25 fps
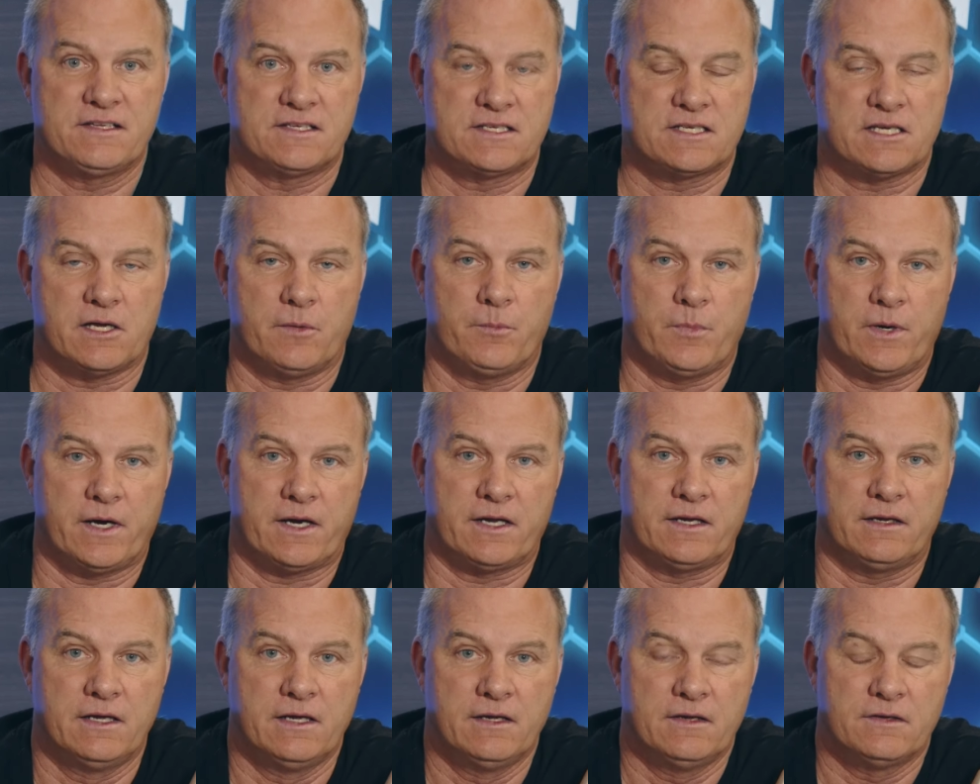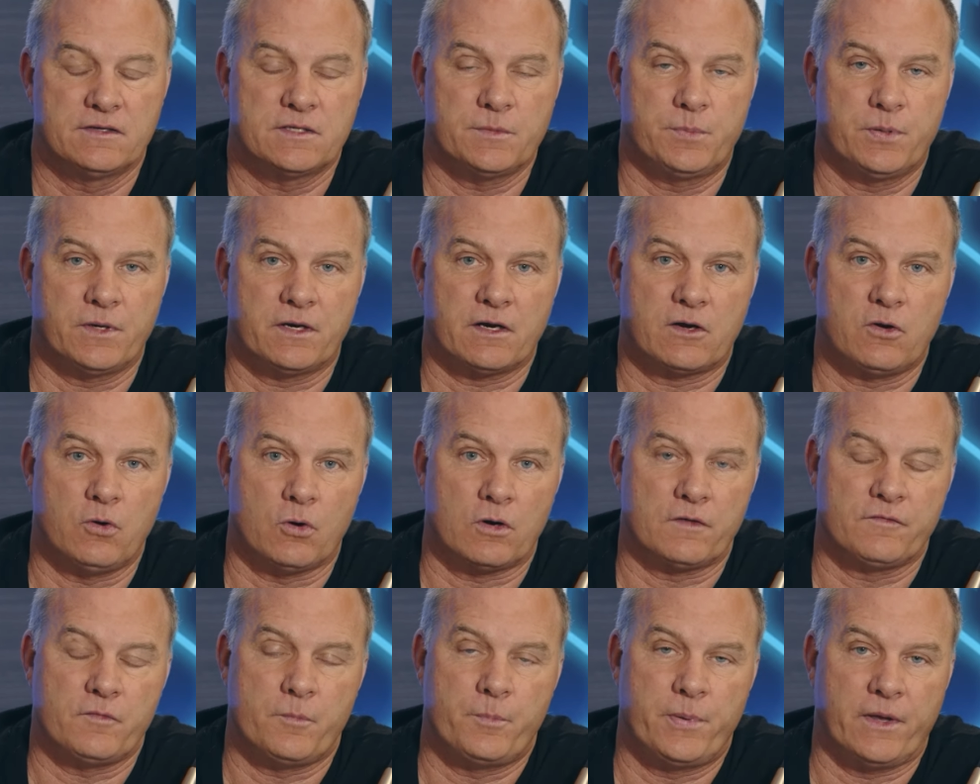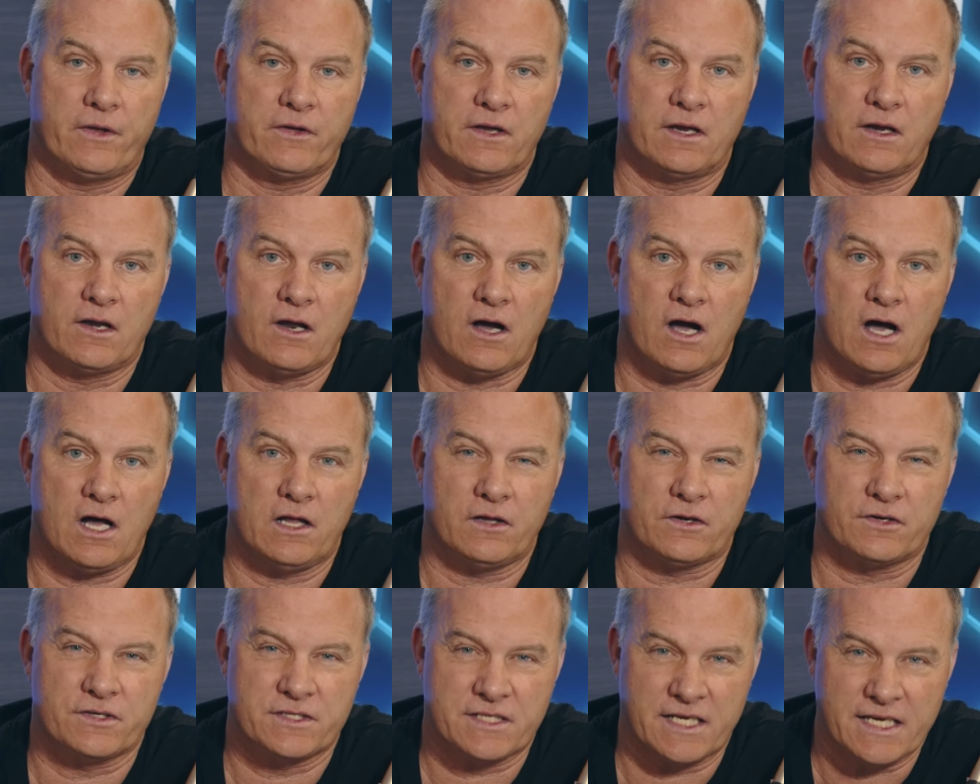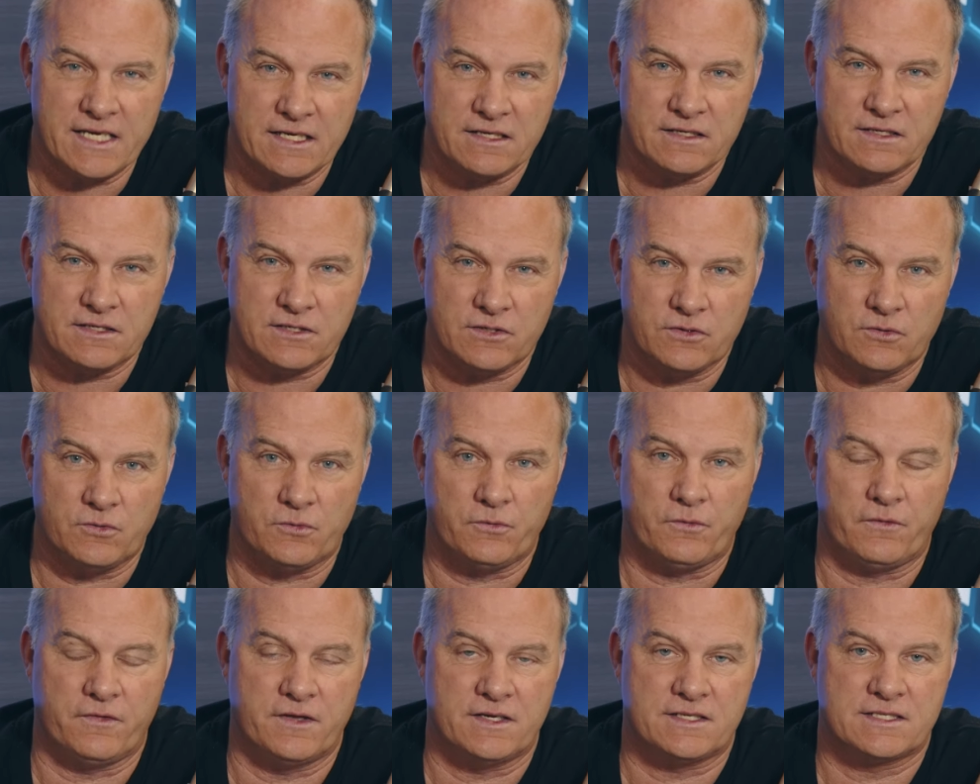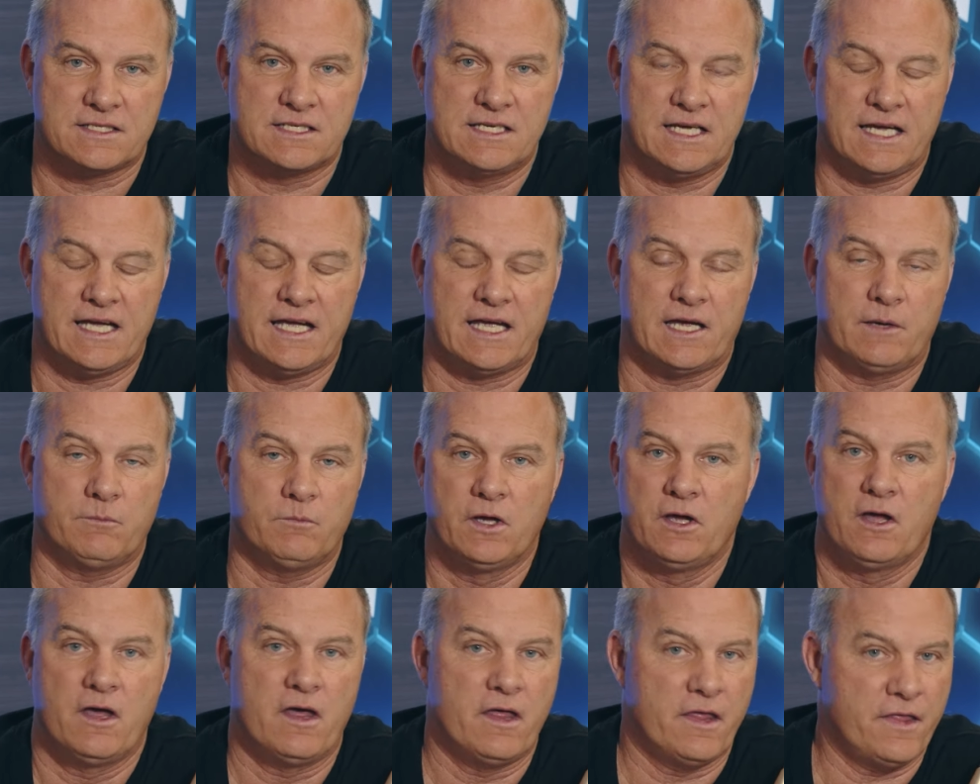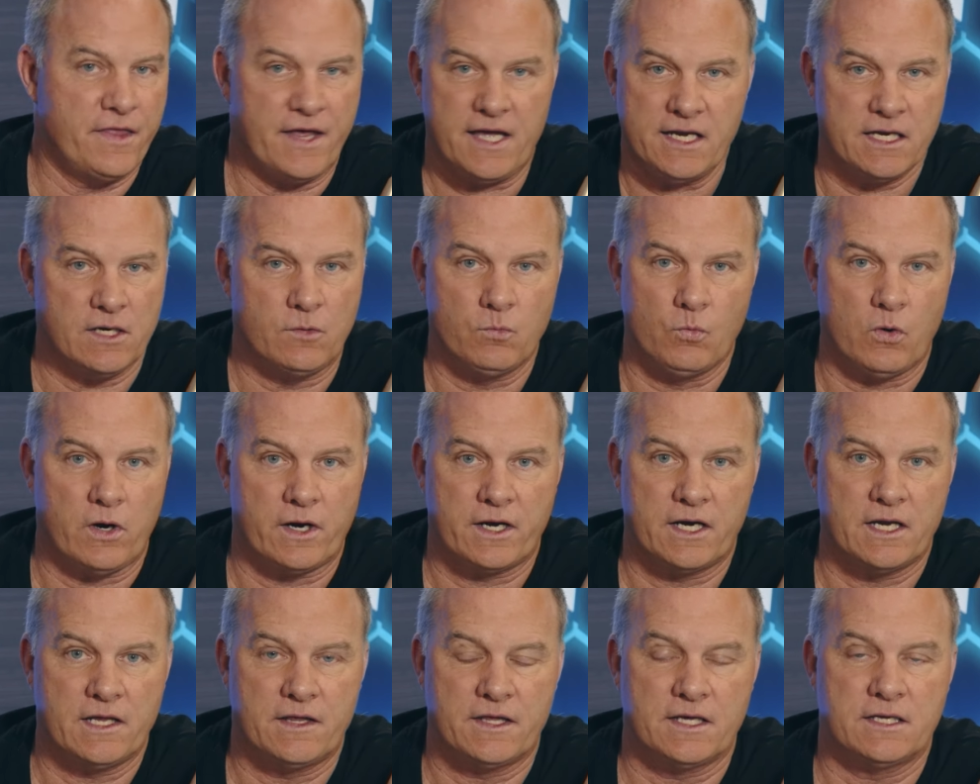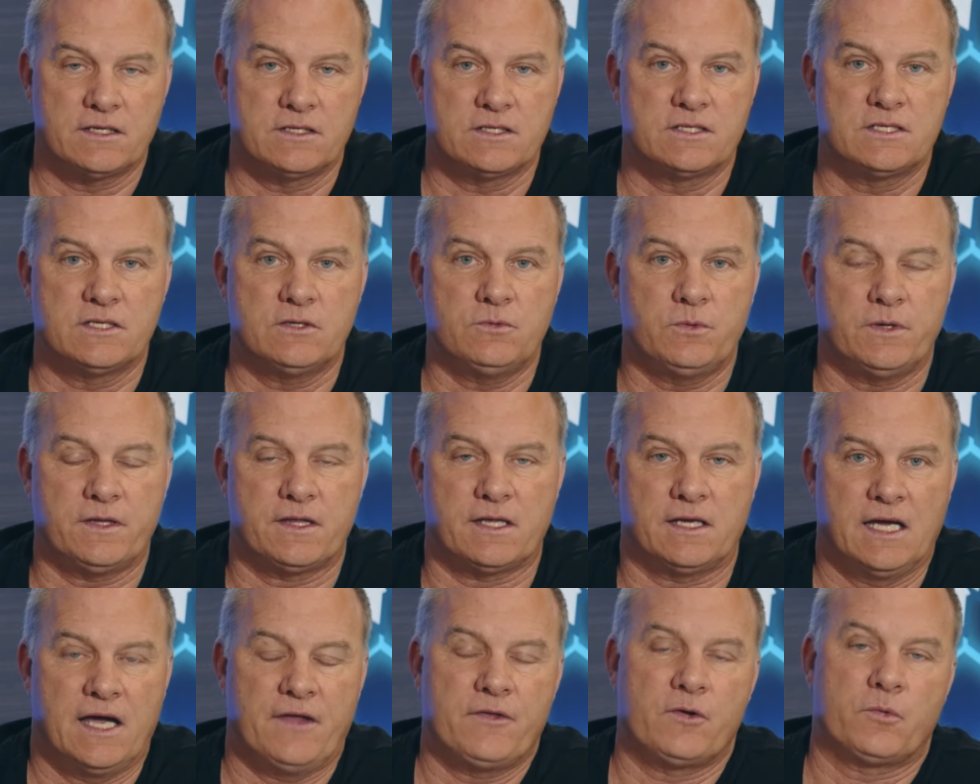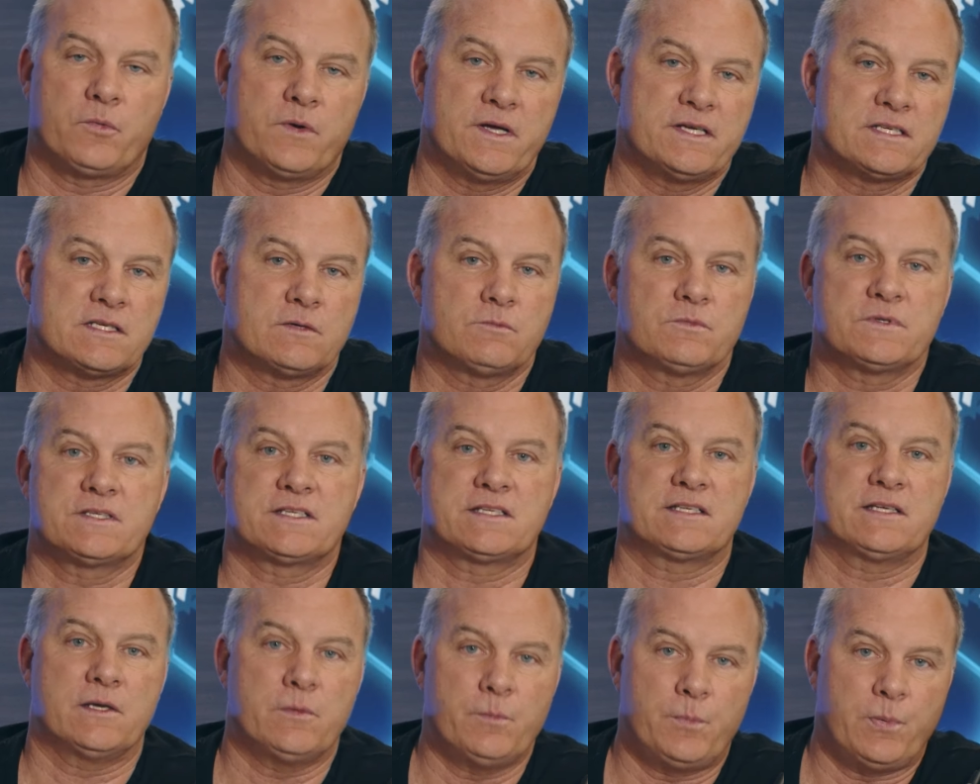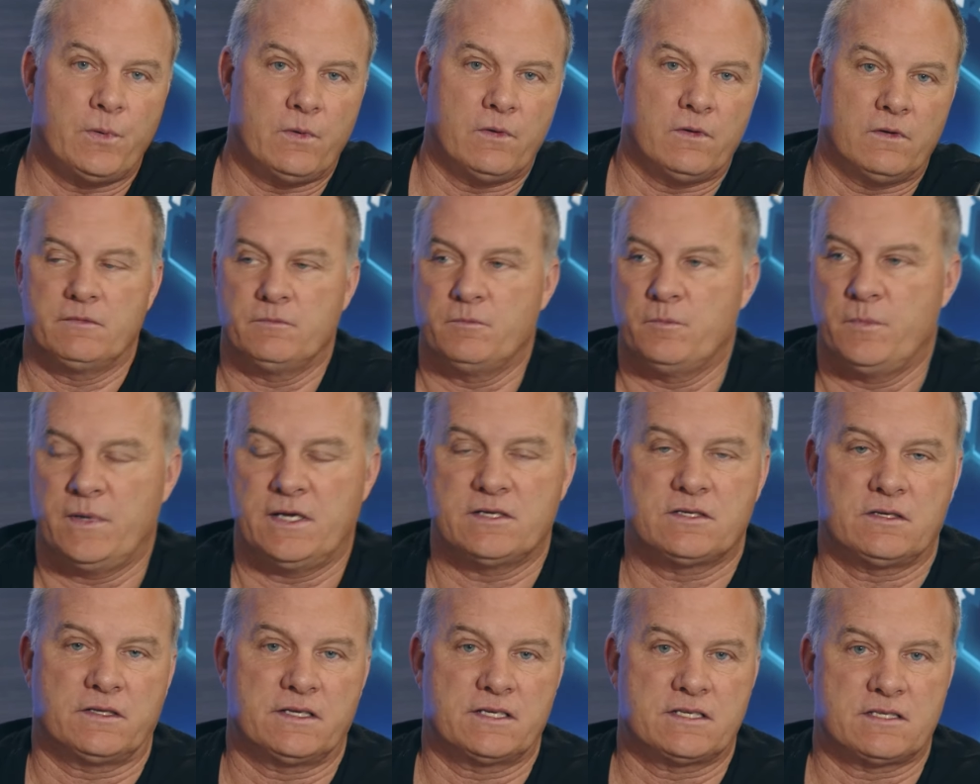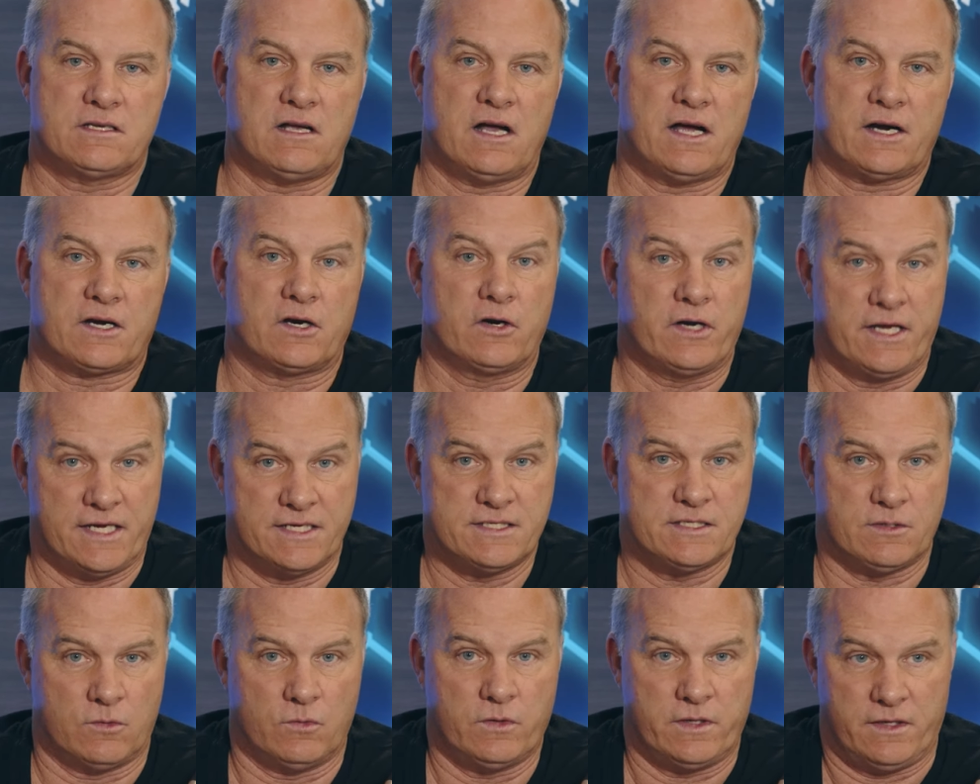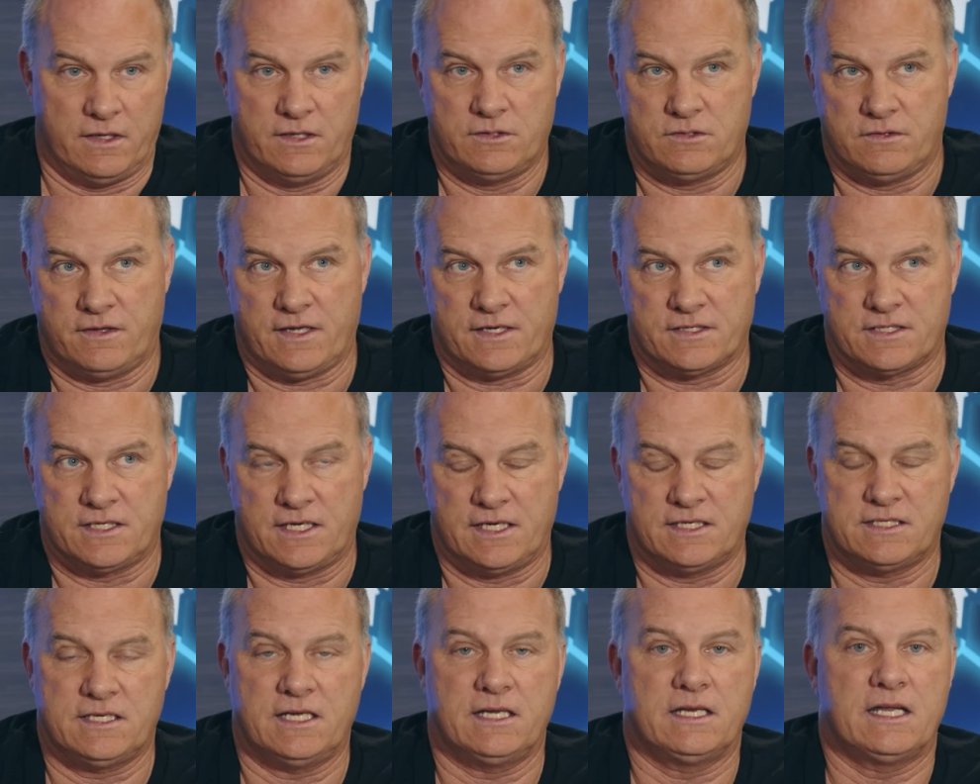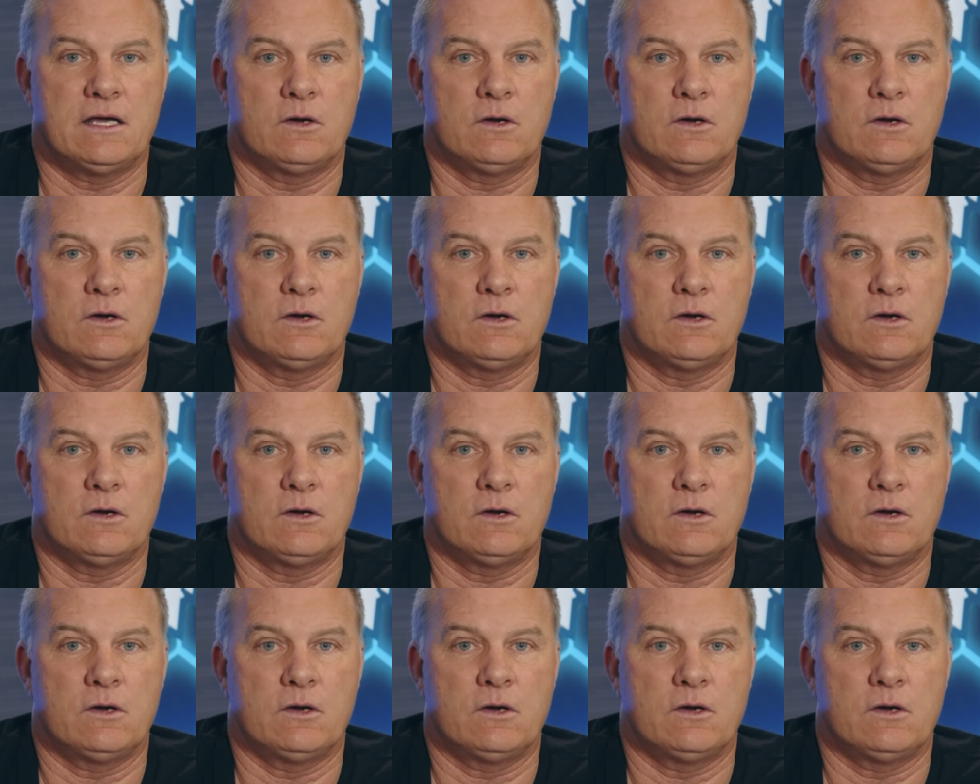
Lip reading: somebody to put $250 million into this game. They didn't want anything to do with it. And the reason was simple. Major League Soccer in 2018